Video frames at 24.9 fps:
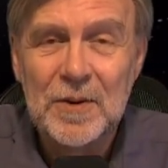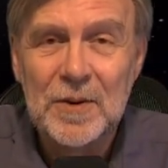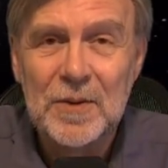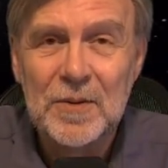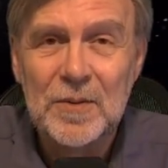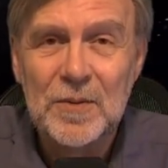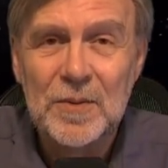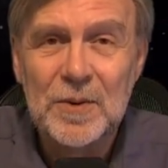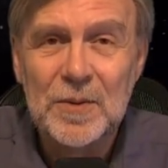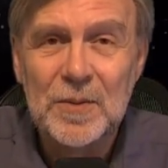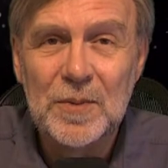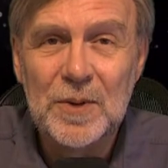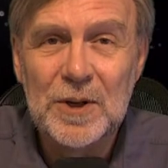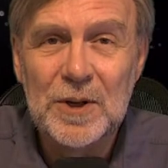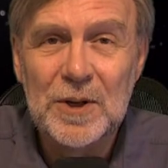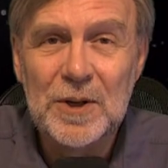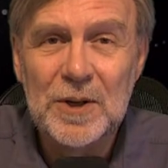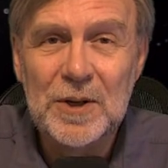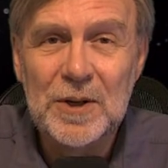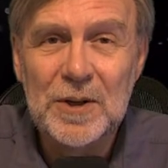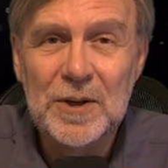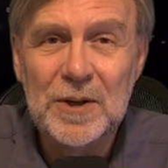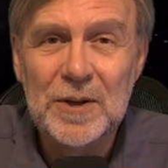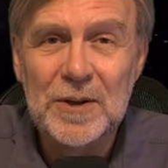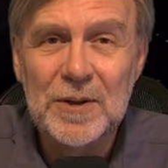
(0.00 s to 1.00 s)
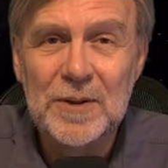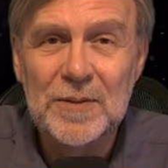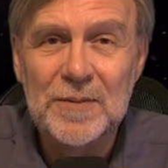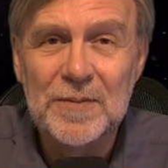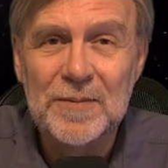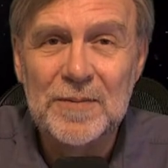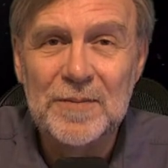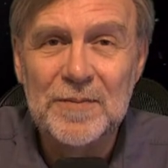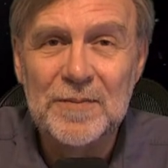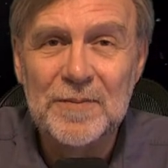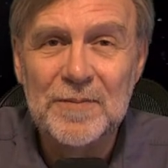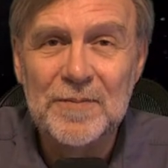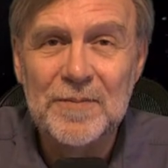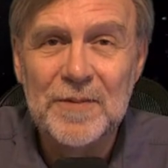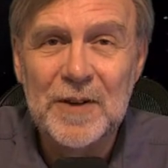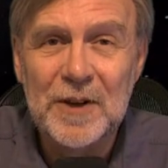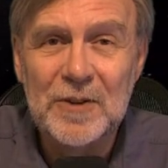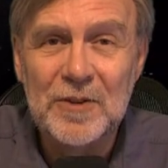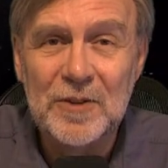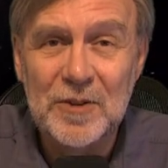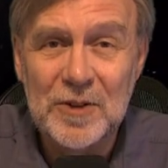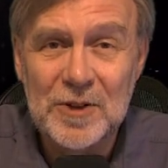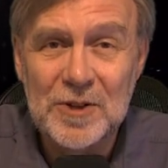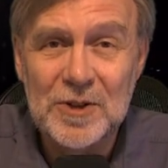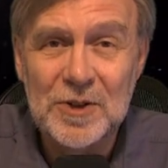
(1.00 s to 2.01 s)
When we
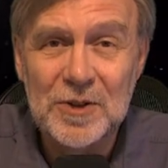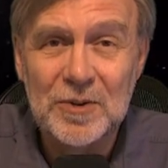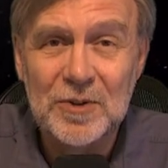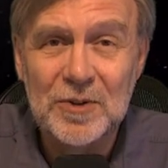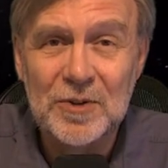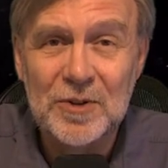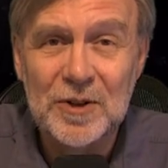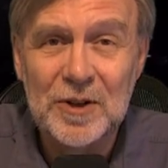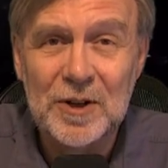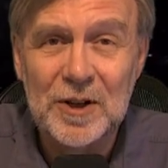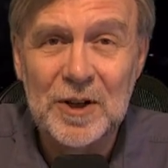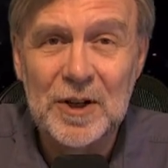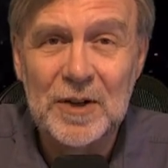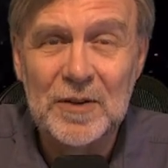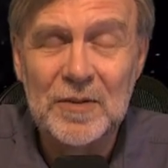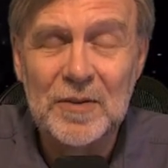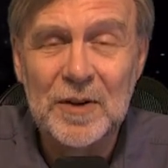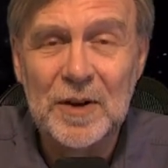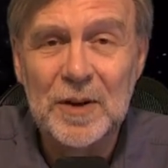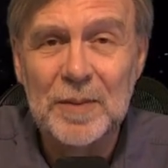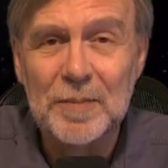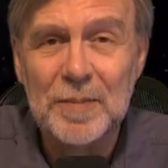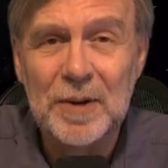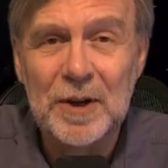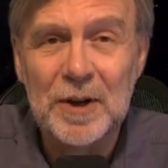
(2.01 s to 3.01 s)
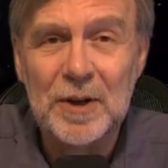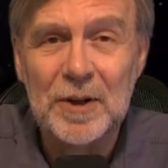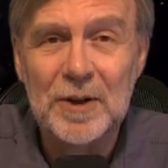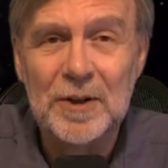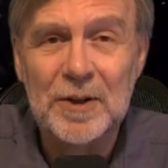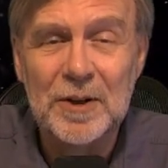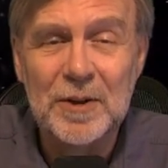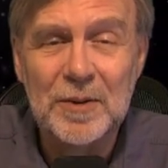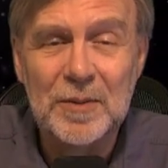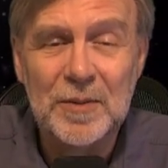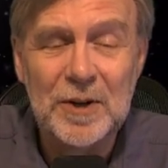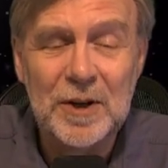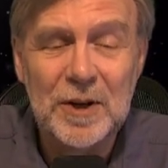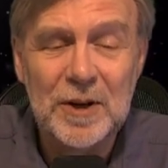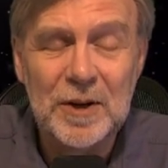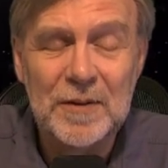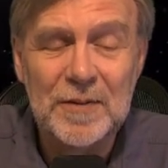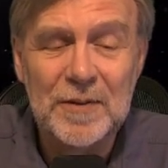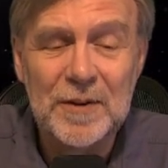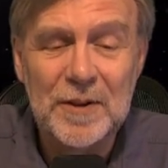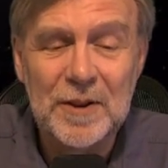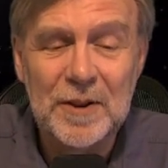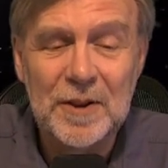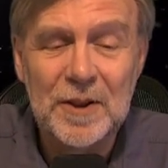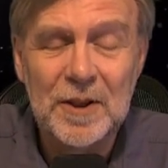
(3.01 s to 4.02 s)
face issues in our life like Paul did, we
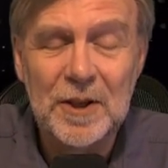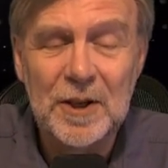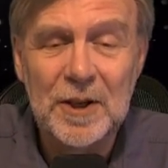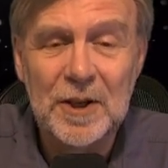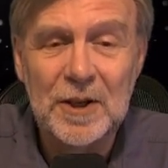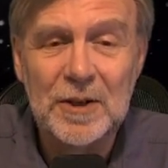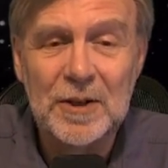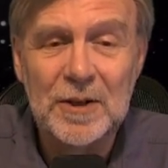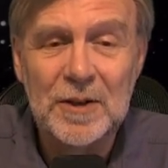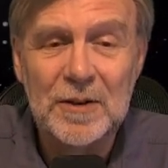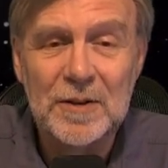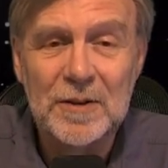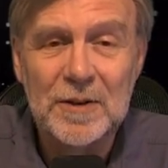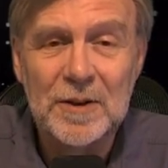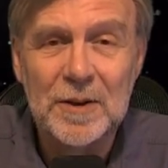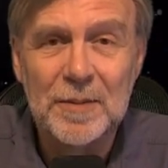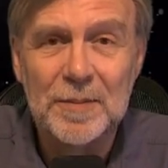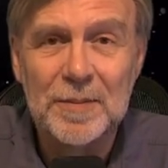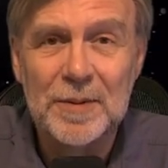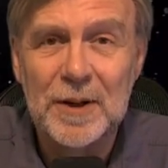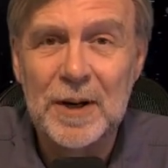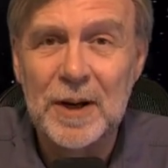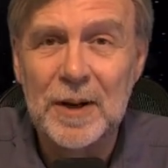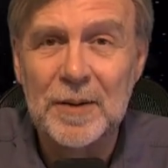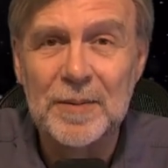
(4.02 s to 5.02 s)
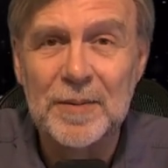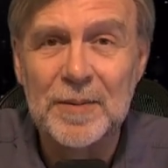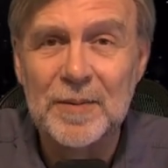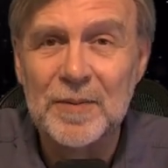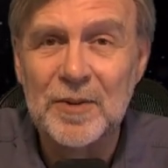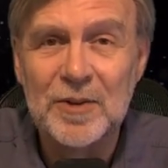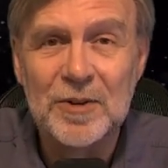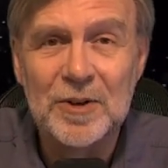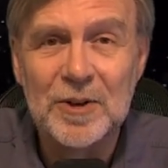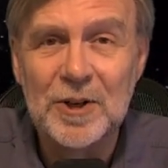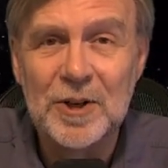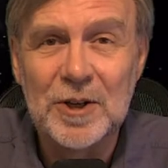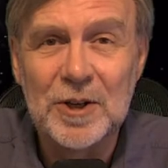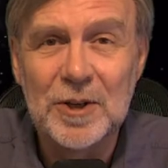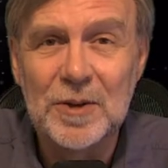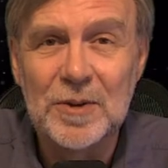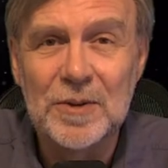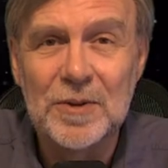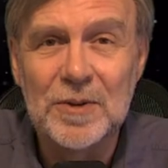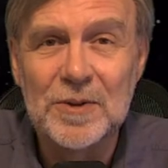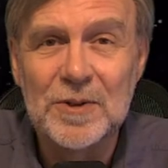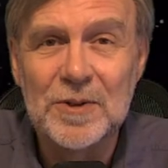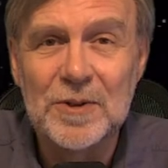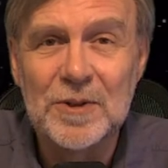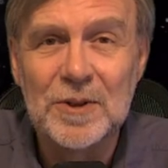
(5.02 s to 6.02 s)
often think our problems are
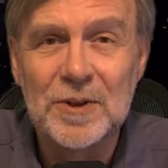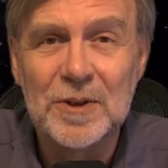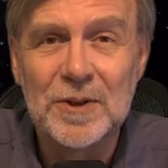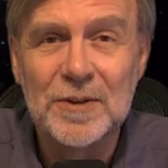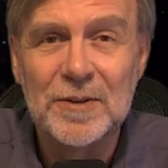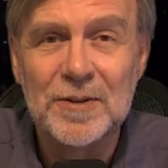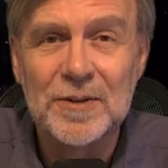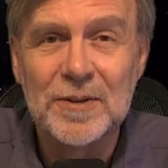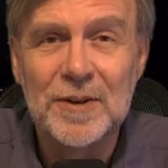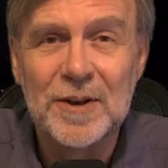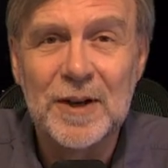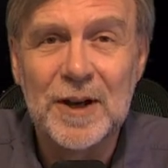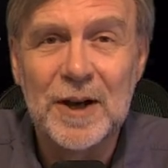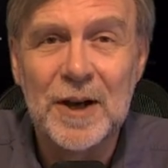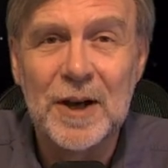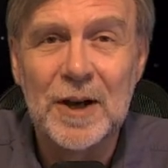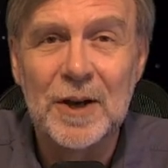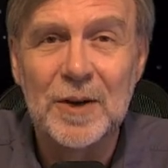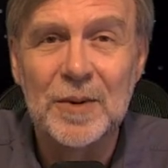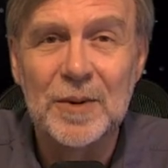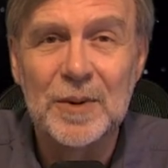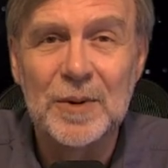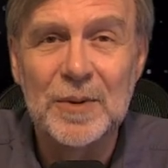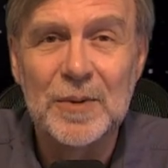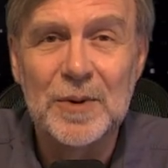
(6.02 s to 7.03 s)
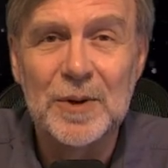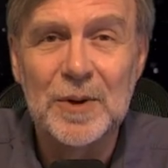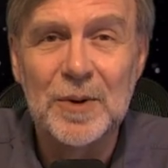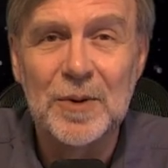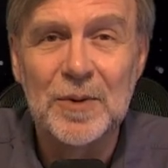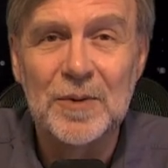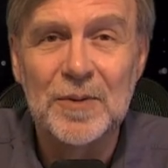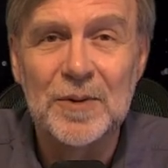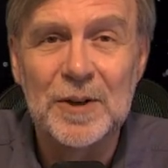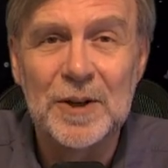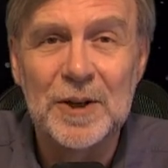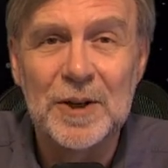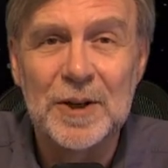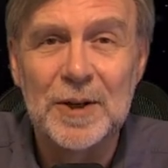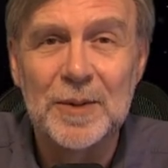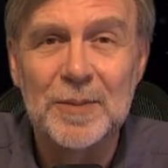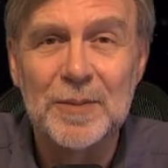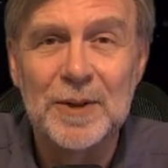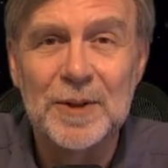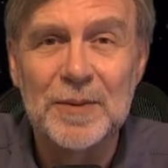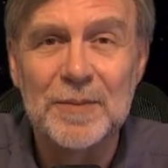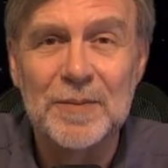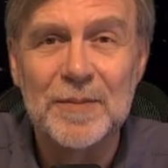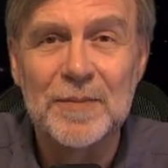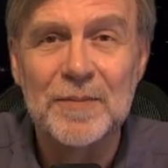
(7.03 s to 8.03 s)
huge and how will we
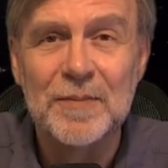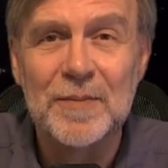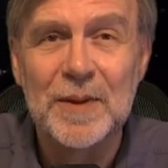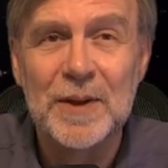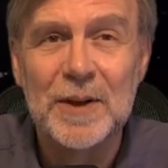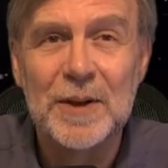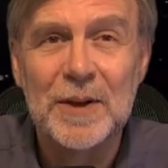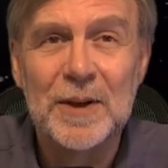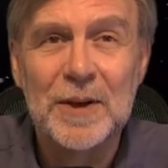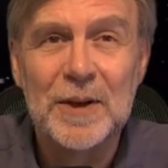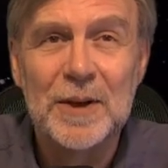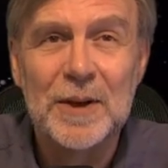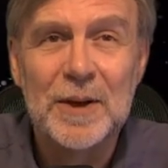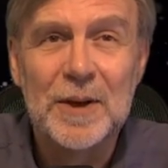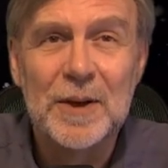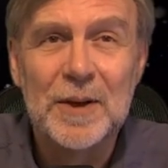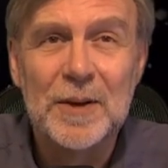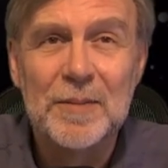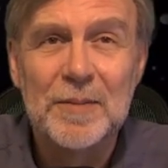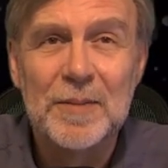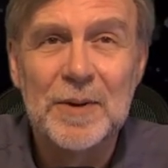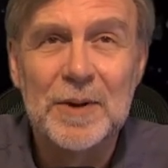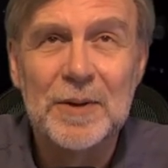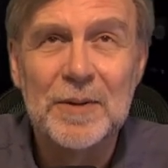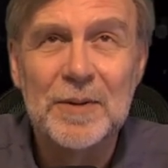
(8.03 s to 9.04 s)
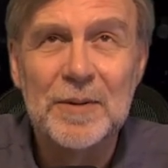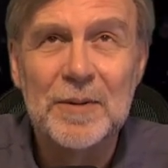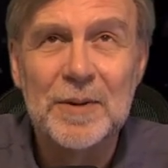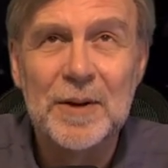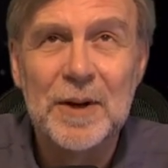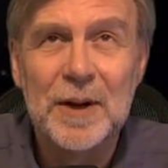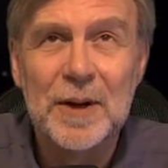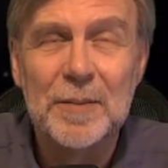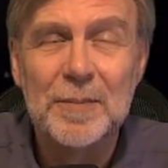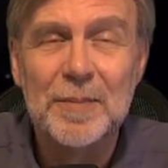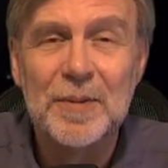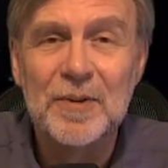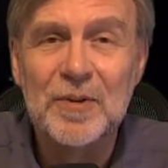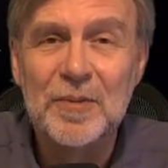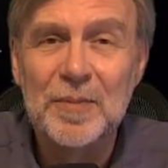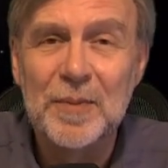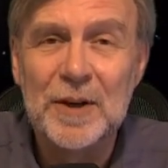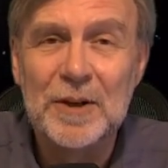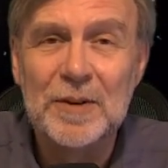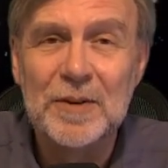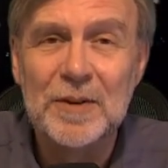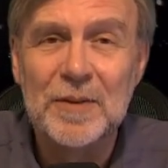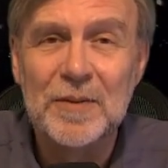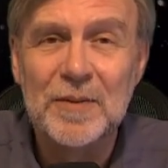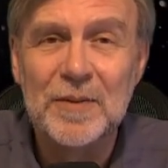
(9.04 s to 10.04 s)
overcome them. But our
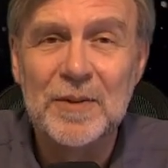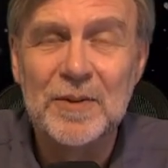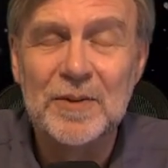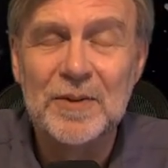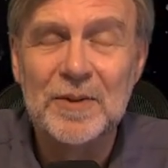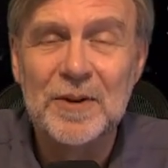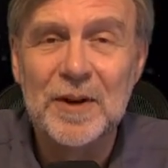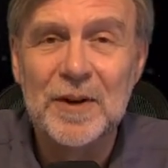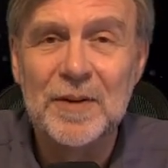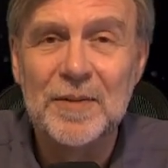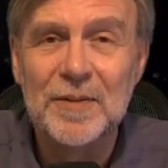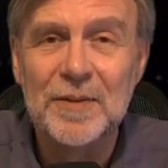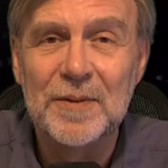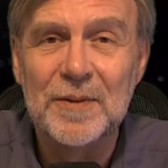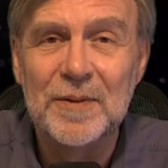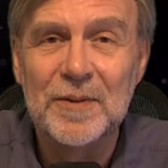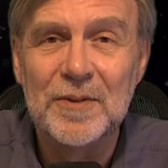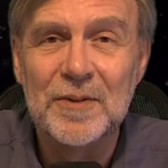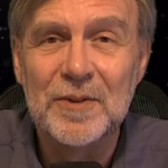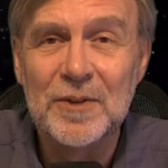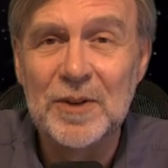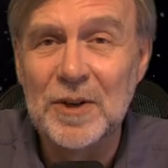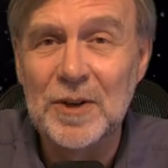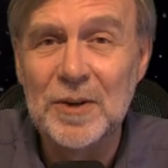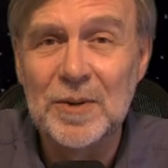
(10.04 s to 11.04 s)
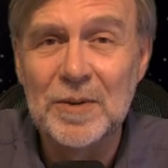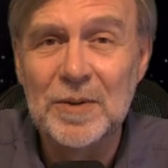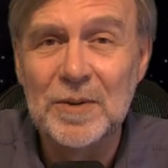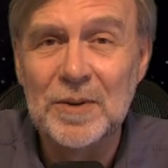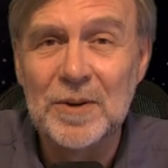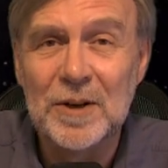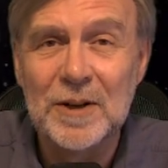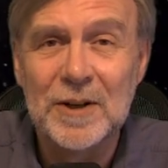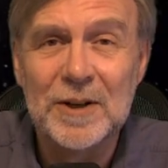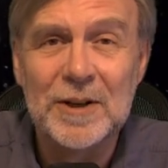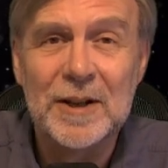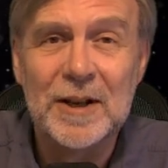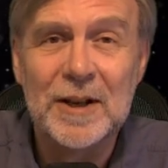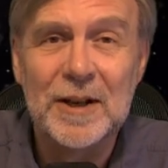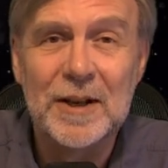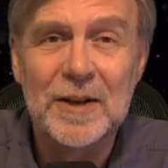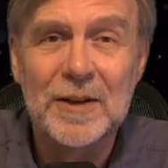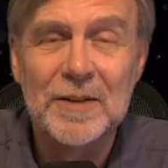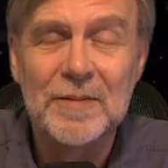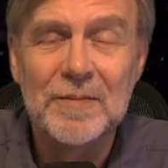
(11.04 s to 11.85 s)
perspective is often skewed on that.